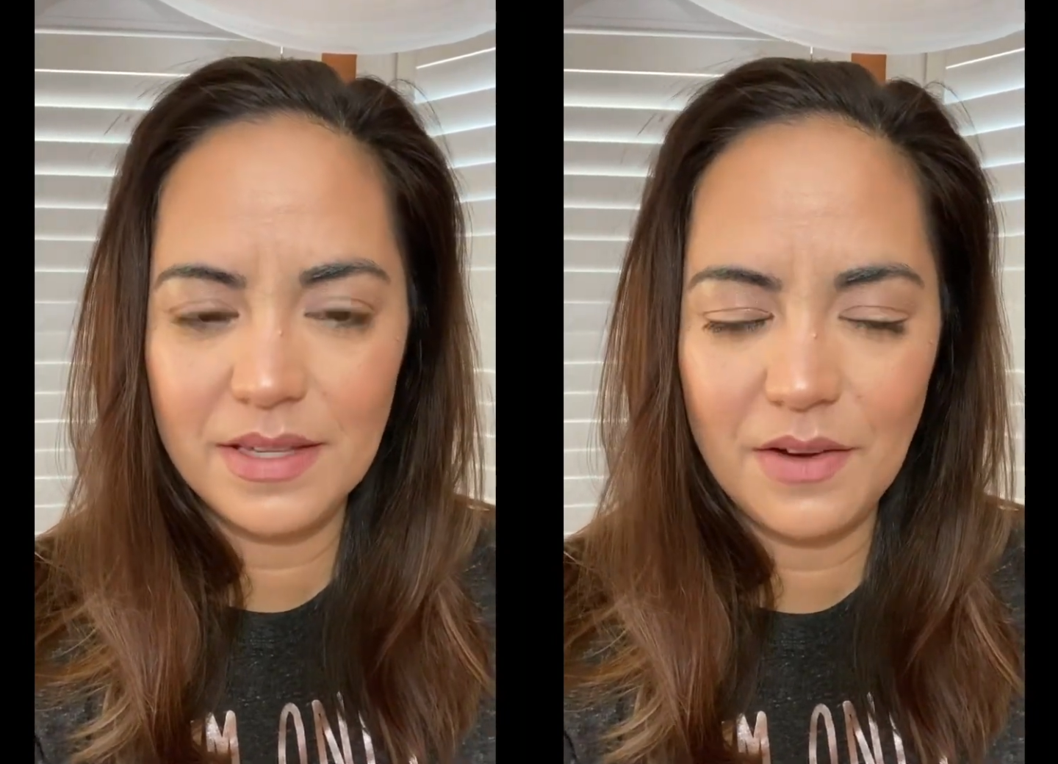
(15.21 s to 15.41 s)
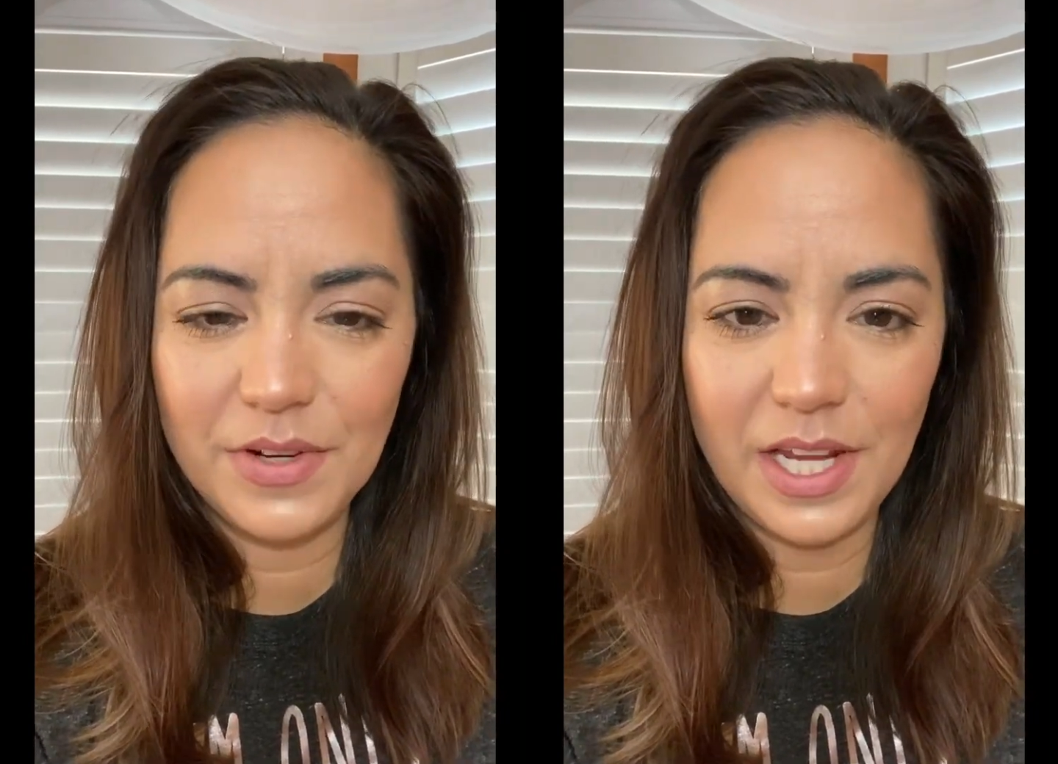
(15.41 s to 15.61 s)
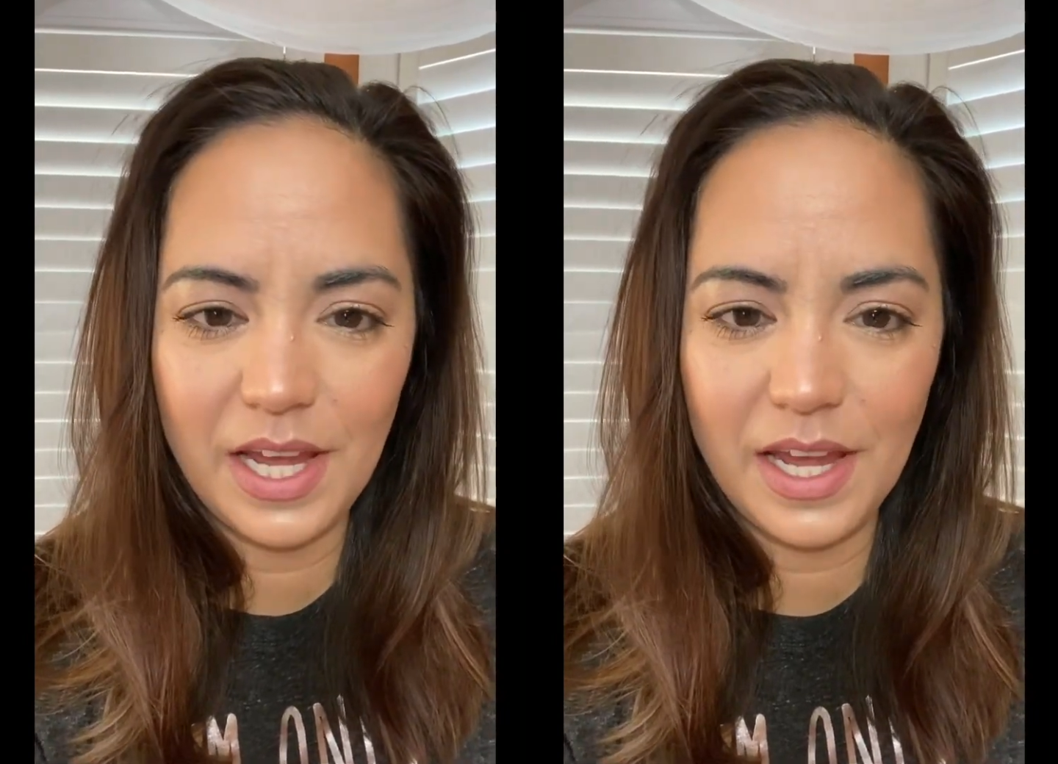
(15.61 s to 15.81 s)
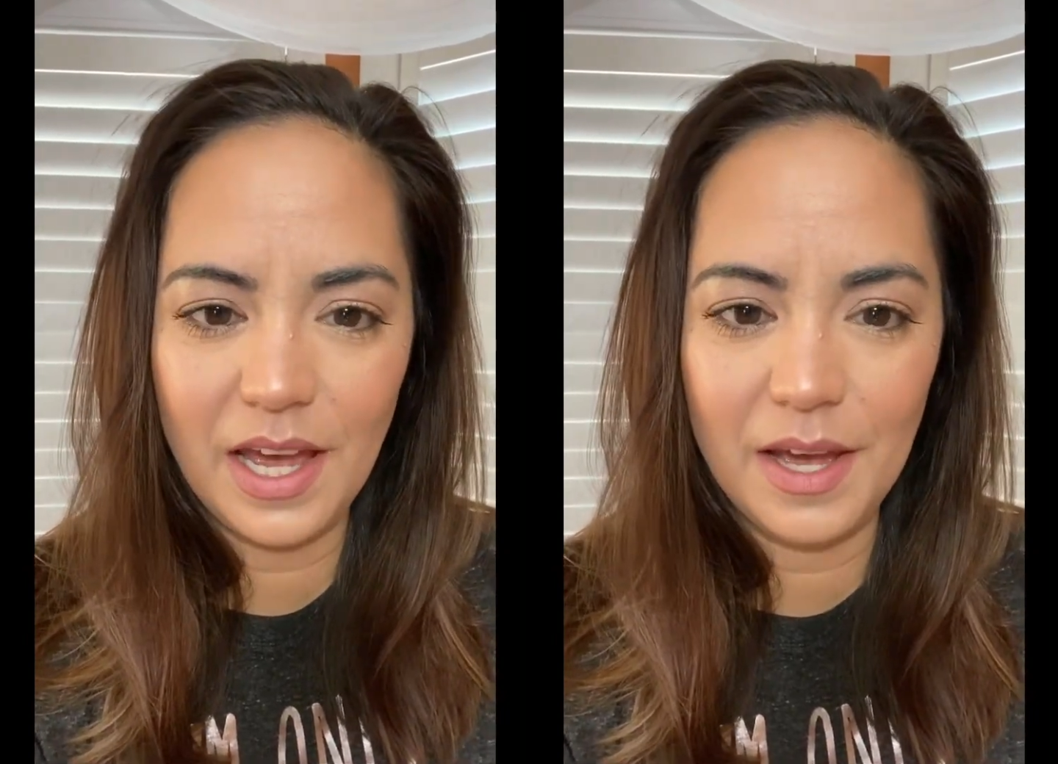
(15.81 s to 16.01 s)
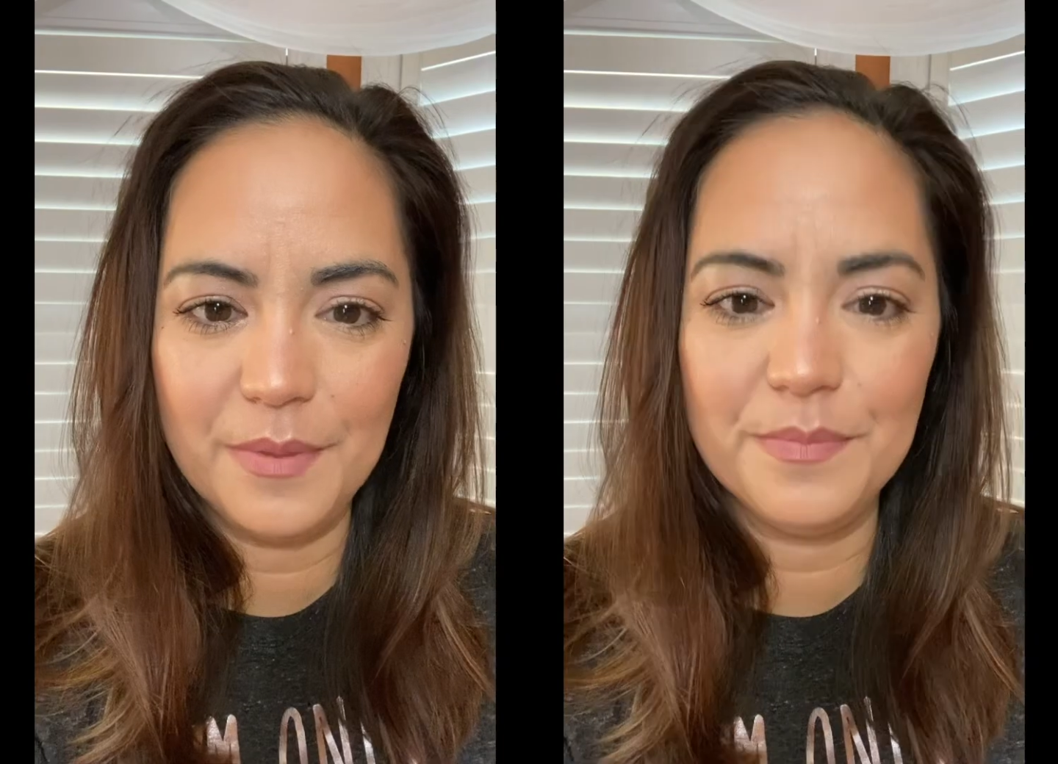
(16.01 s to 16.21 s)
everyday
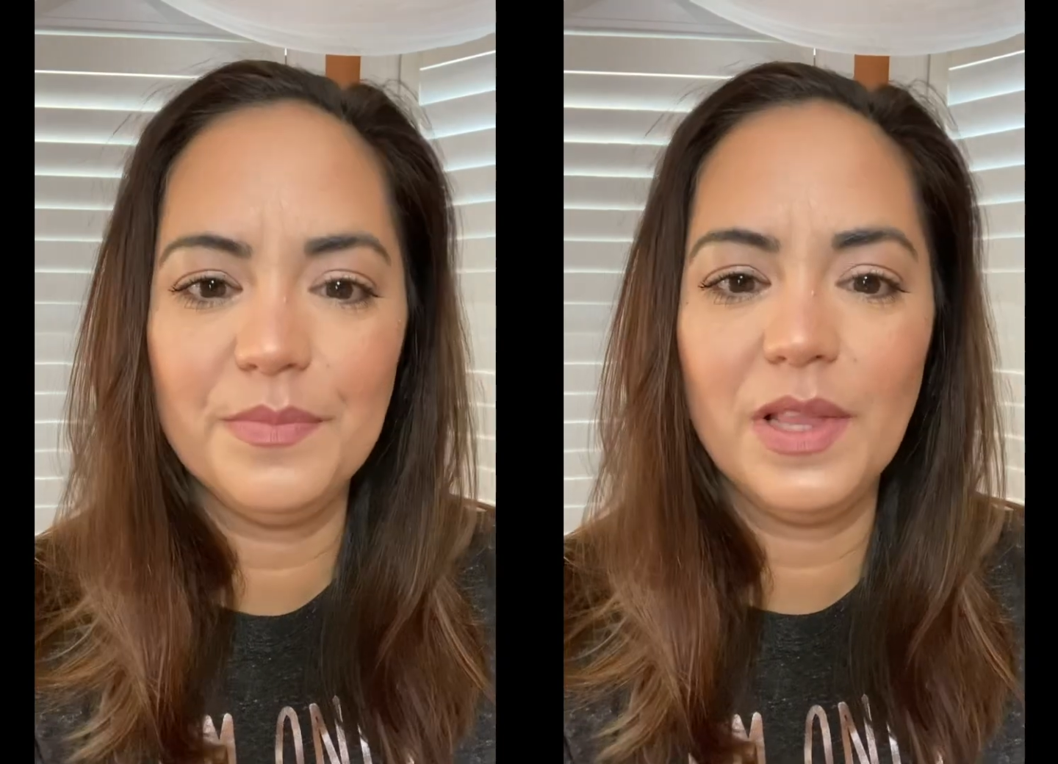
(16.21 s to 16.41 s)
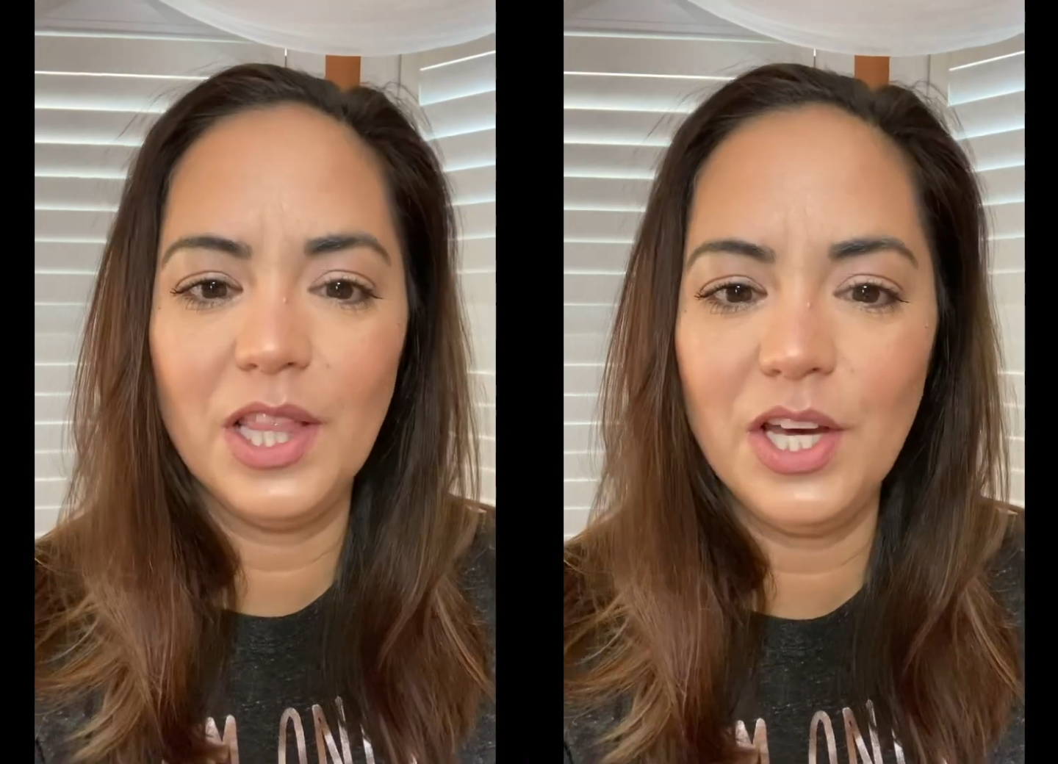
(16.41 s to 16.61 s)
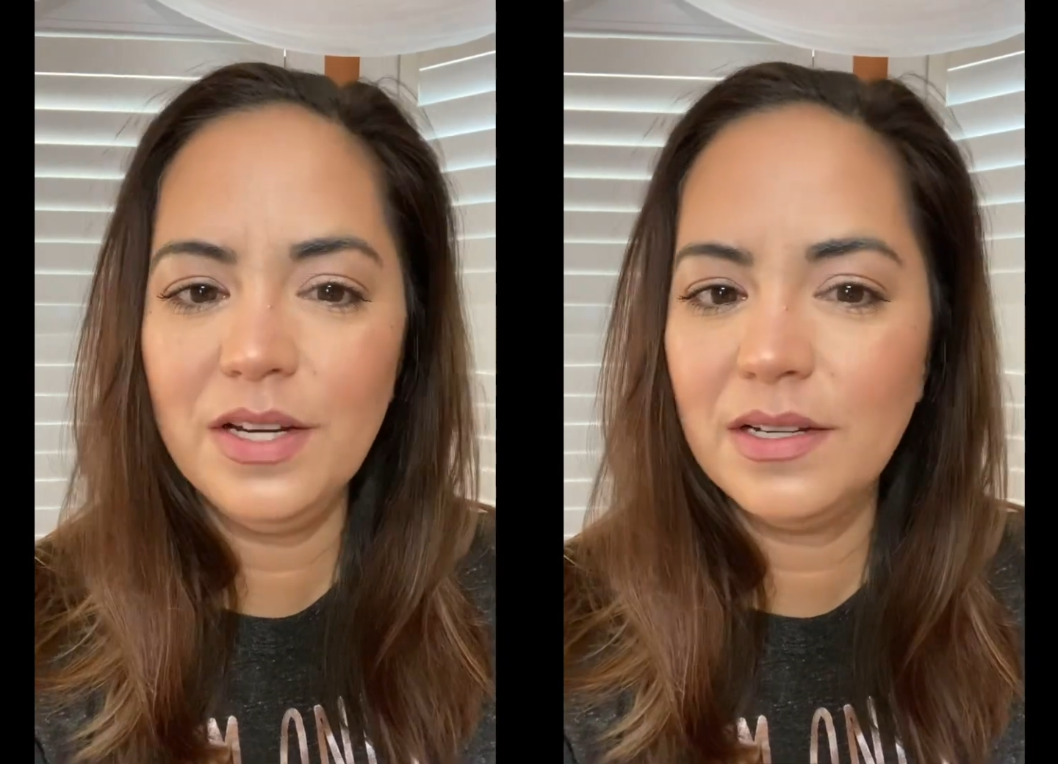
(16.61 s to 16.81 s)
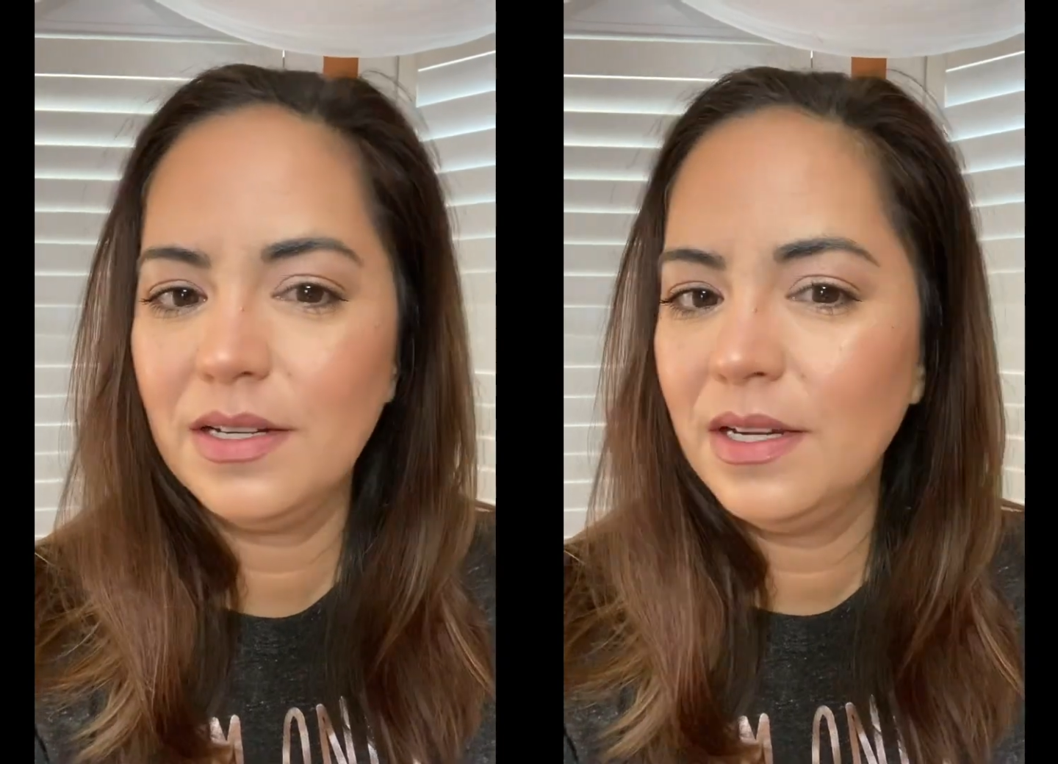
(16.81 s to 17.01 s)
look,